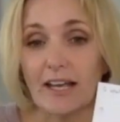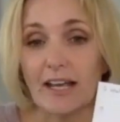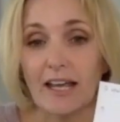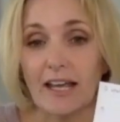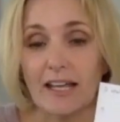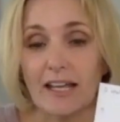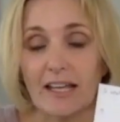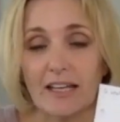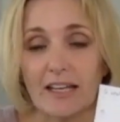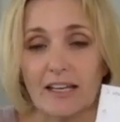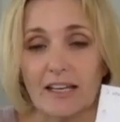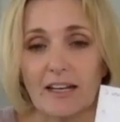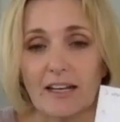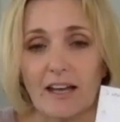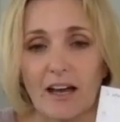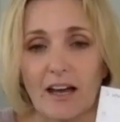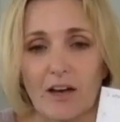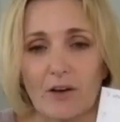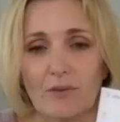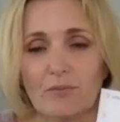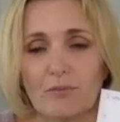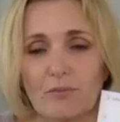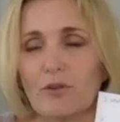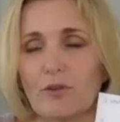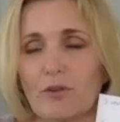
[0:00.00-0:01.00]
And
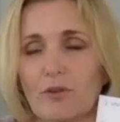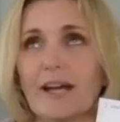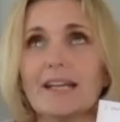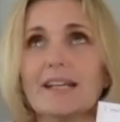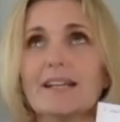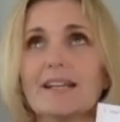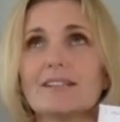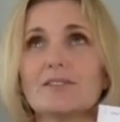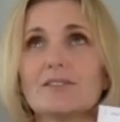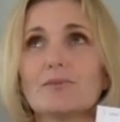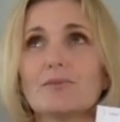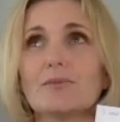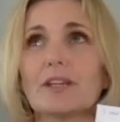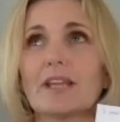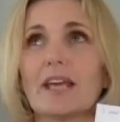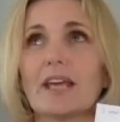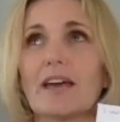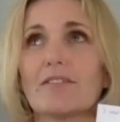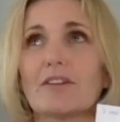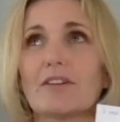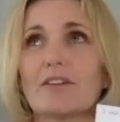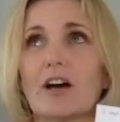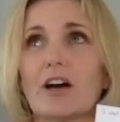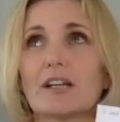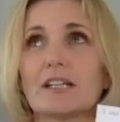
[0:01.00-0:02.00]
gray doesn't really
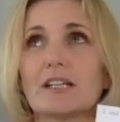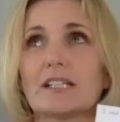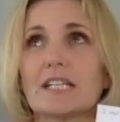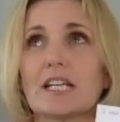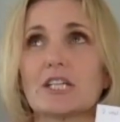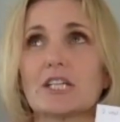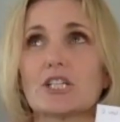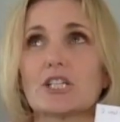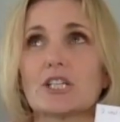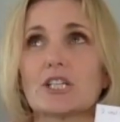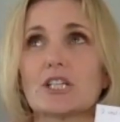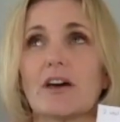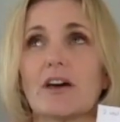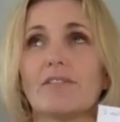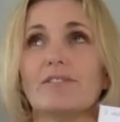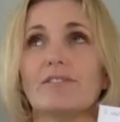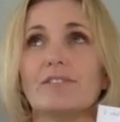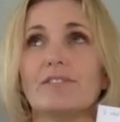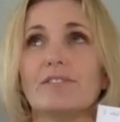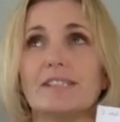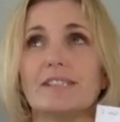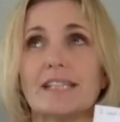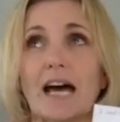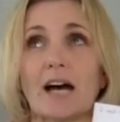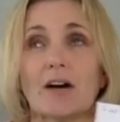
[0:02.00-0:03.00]
have a connotation of
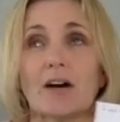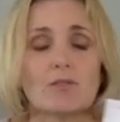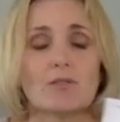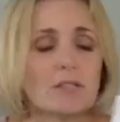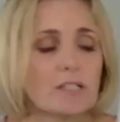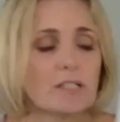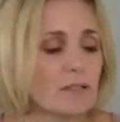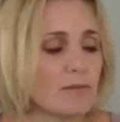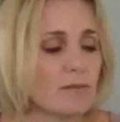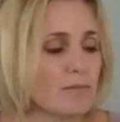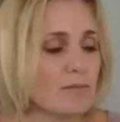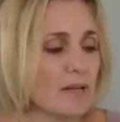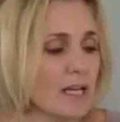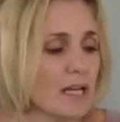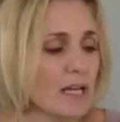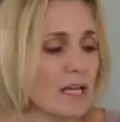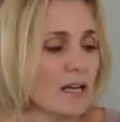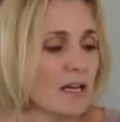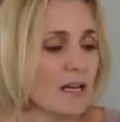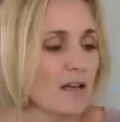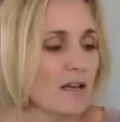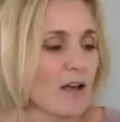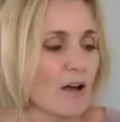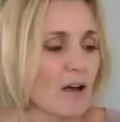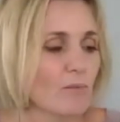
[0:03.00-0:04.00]
doubt to me,
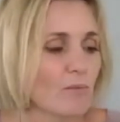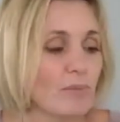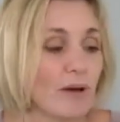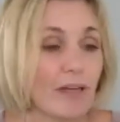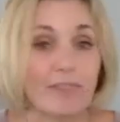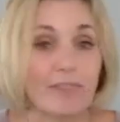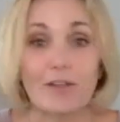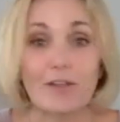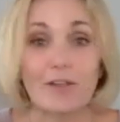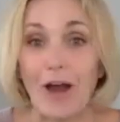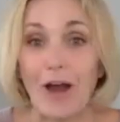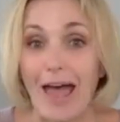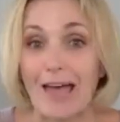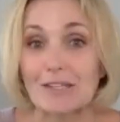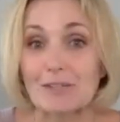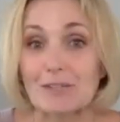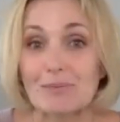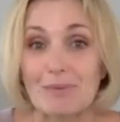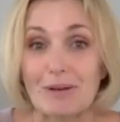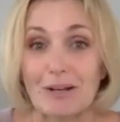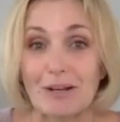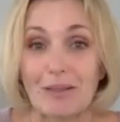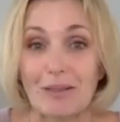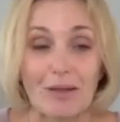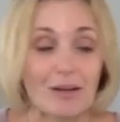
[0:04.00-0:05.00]
but there has
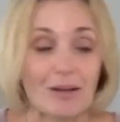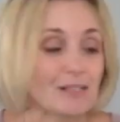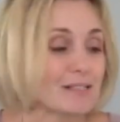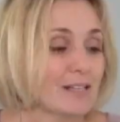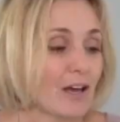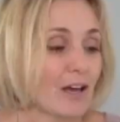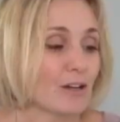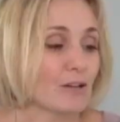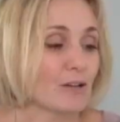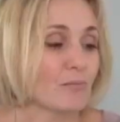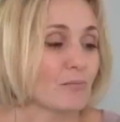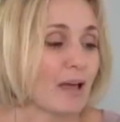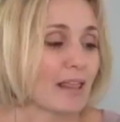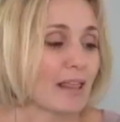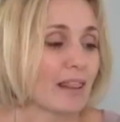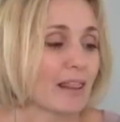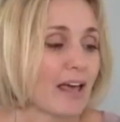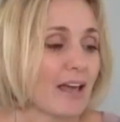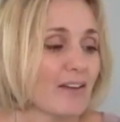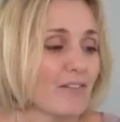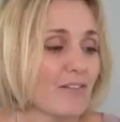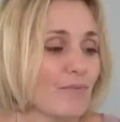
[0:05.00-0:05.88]
been a lot of doubt in my life.